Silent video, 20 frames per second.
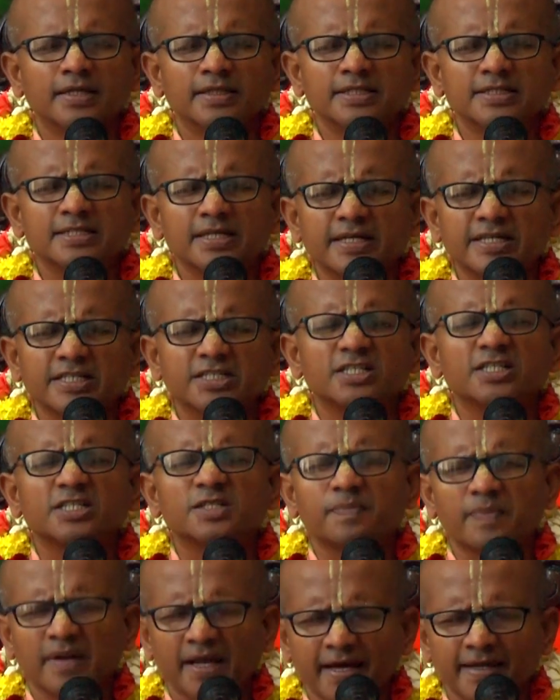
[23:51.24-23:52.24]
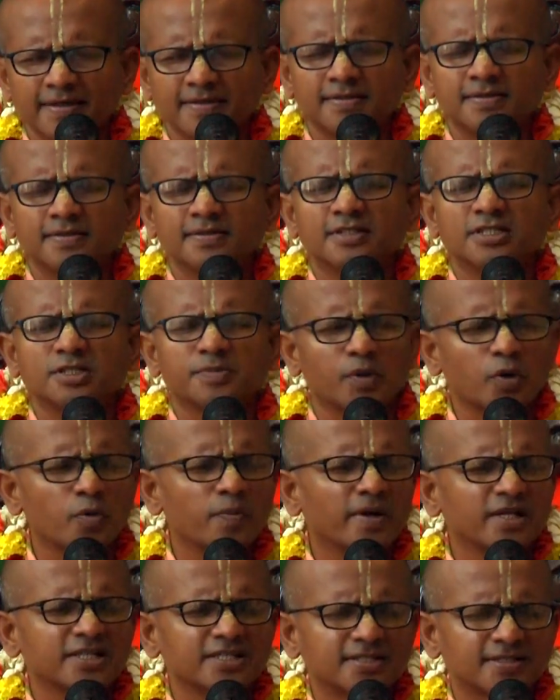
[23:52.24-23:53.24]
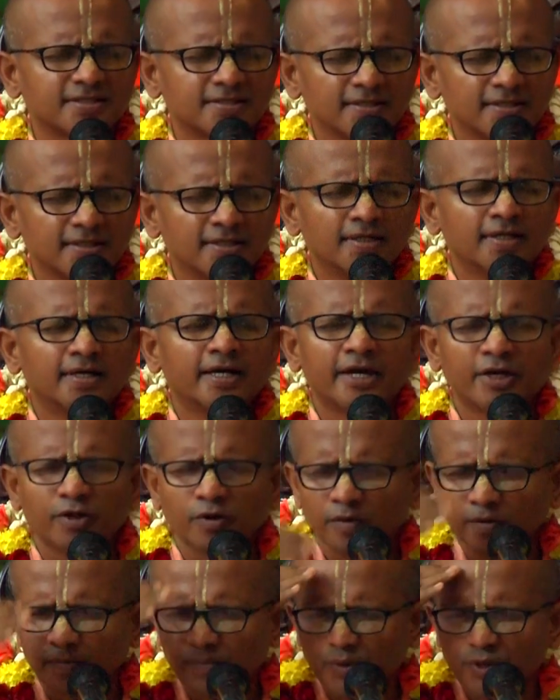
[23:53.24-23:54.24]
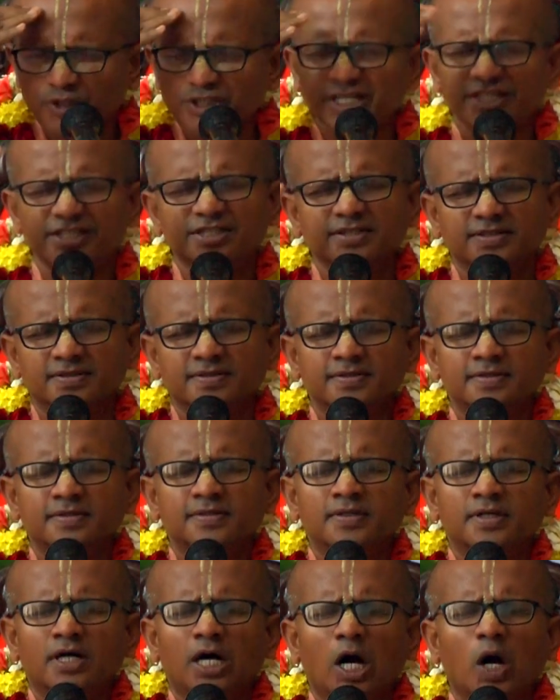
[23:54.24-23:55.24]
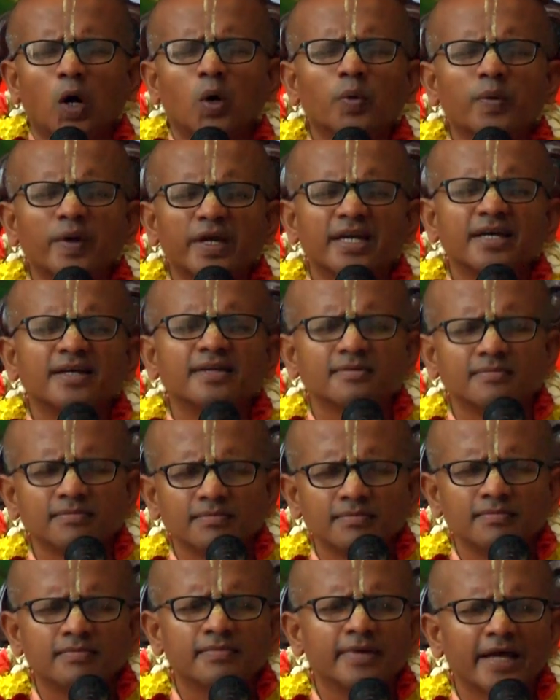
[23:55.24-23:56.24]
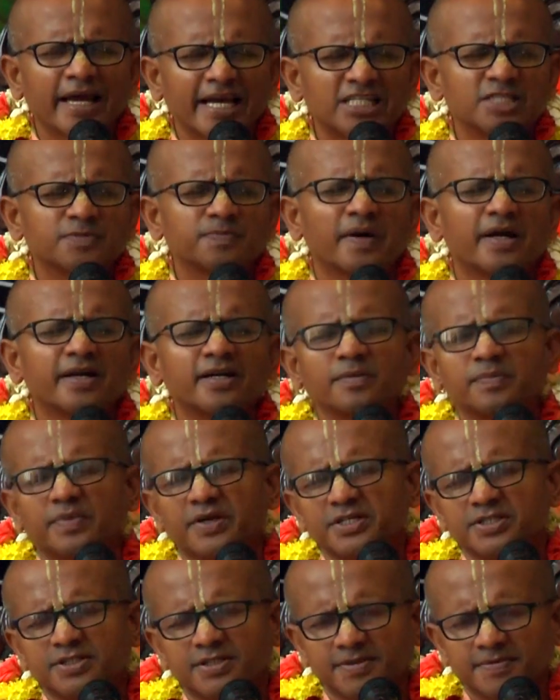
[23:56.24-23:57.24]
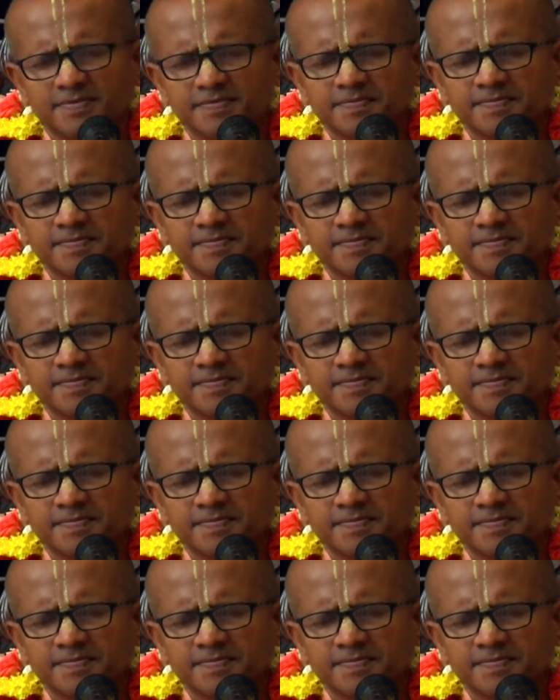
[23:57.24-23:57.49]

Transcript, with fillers: this is a Krishna's plan, this is Prabhupada's, you know, projection, how we can expand our preaching.